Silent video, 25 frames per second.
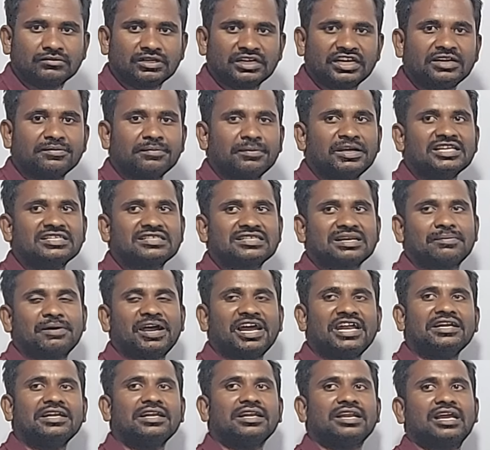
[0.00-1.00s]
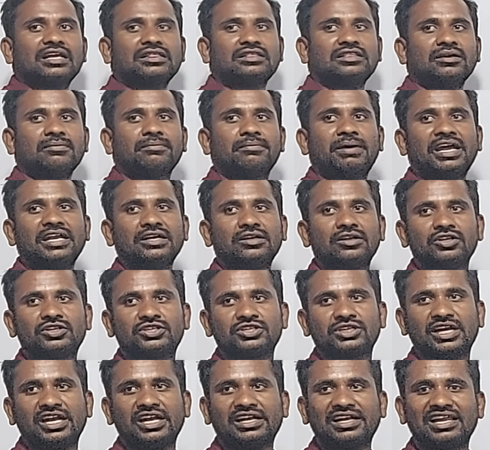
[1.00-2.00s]
It means
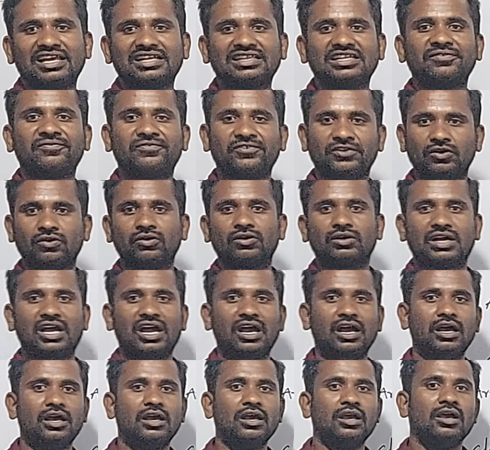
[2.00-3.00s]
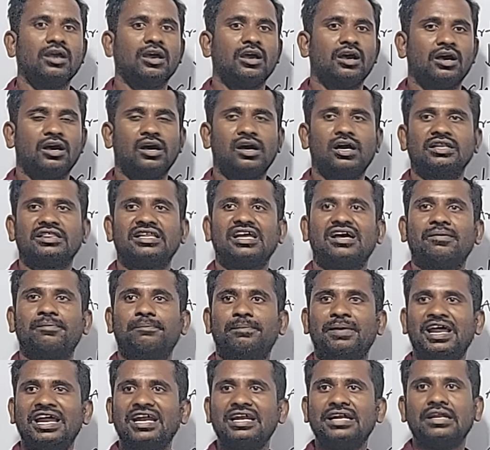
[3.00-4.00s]
if you got the
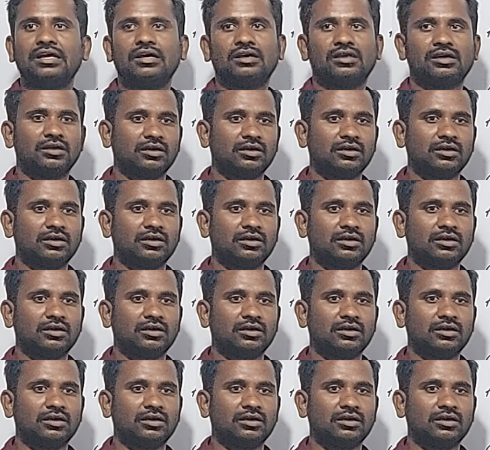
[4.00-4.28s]
blood